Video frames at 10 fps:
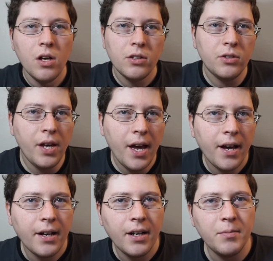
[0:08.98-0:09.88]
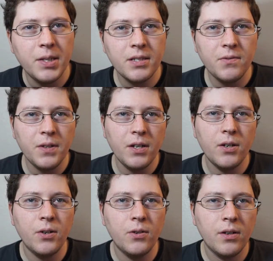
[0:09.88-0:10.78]
So yeah, um, in this
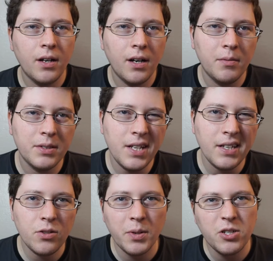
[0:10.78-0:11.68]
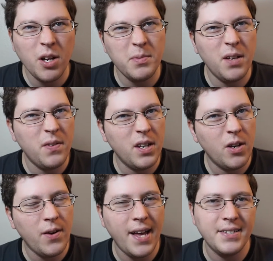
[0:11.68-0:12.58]
video, um, it's not so much an update
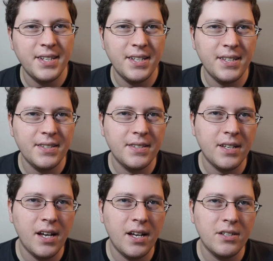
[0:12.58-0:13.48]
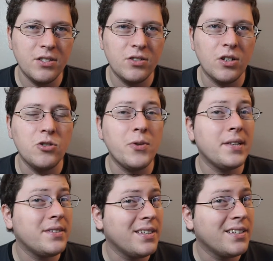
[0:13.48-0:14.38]
video as it is uh, just
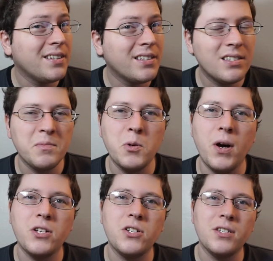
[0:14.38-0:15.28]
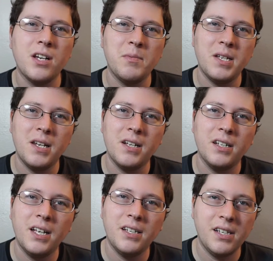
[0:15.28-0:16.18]
addressing some questions I've been getting
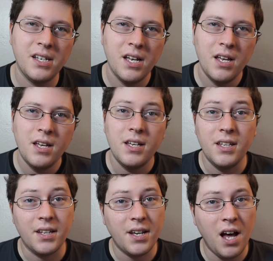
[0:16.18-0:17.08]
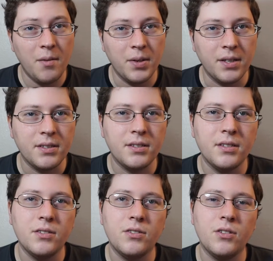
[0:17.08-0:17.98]
lately in the
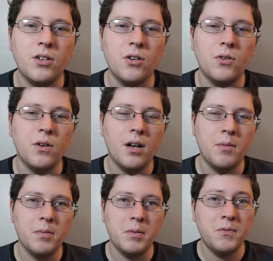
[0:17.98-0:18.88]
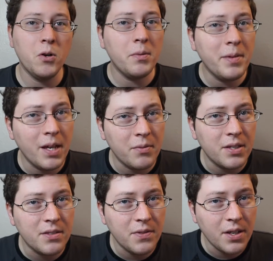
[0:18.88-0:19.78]
comments. So um, before we begin with
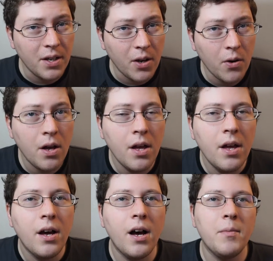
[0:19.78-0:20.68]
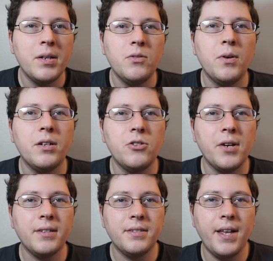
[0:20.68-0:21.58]
this video, um, I do want to
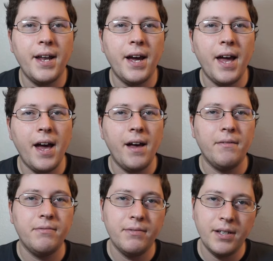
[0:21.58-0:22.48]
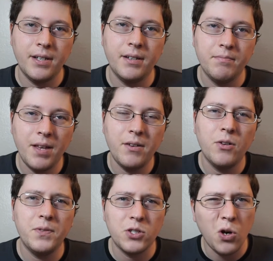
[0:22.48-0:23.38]
address that I have, uh, I don't
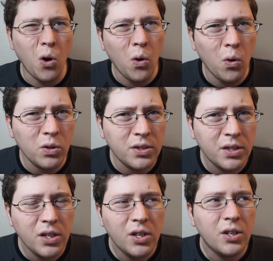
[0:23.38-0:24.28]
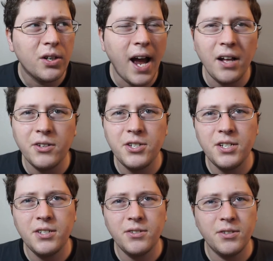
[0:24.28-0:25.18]
know if it's a cold or
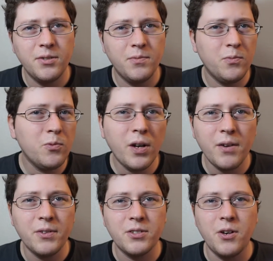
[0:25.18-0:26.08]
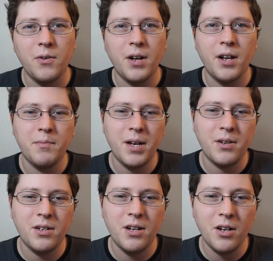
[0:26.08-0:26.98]
allergies or whatever is going on, I'm
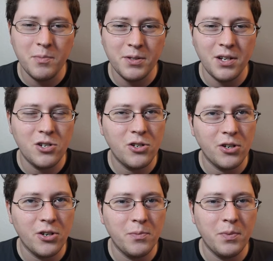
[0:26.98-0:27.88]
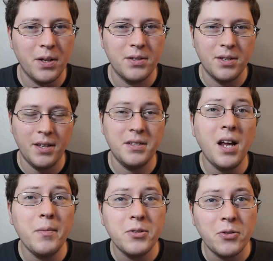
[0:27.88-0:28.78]
not one hundred percent sure, but uh, at the
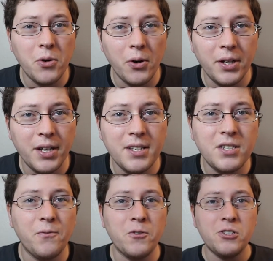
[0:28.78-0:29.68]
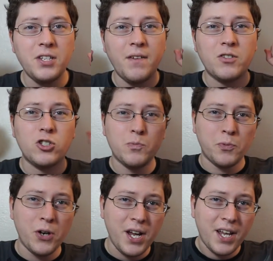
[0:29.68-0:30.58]
time of this recording, it's the first day of
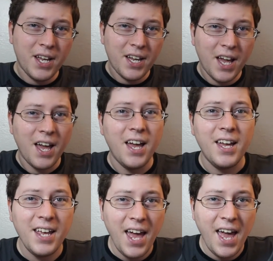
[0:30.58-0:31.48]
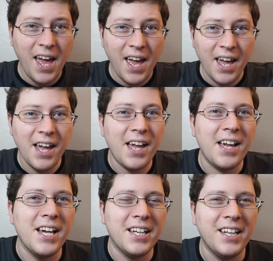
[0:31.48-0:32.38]
spring, yay!
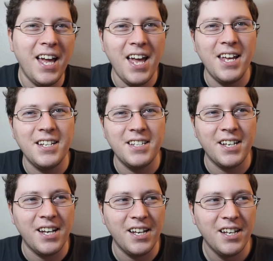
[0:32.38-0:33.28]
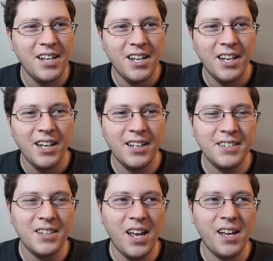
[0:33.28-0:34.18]
And uh,
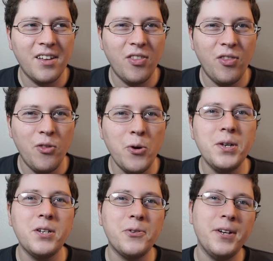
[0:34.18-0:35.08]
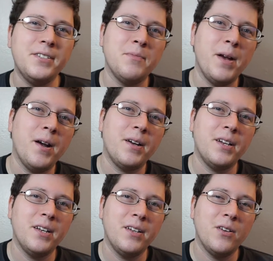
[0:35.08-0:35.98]
it's like thirty degrees
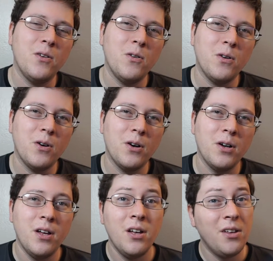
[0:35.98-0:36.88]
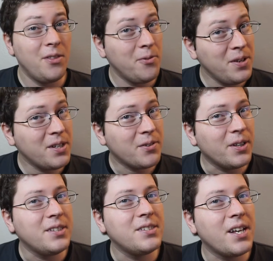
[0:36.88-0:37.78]
American or three
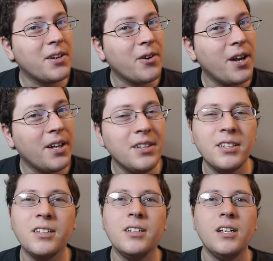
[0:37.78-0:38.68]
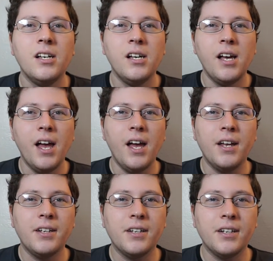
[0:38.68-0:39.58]
degrees centigrade,
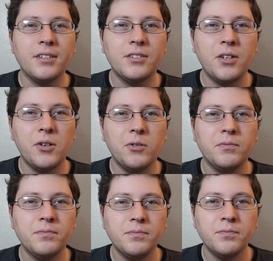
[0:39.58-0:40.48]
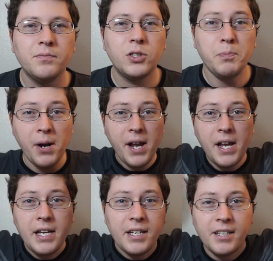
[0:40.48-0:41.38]
and uh, so
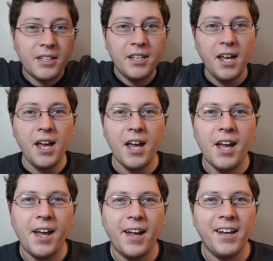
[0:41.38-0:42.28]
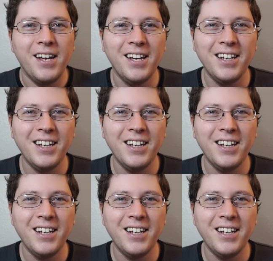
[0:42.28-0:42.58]
spring, yay!